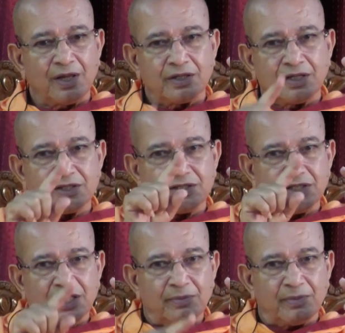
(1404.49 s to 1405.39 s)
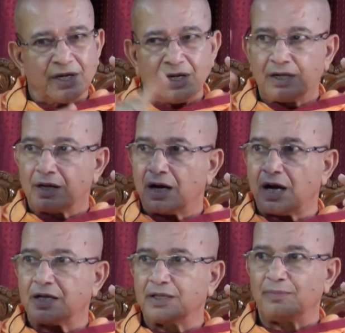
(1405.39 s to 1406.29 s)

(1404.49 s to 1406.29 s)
they see the immediate and the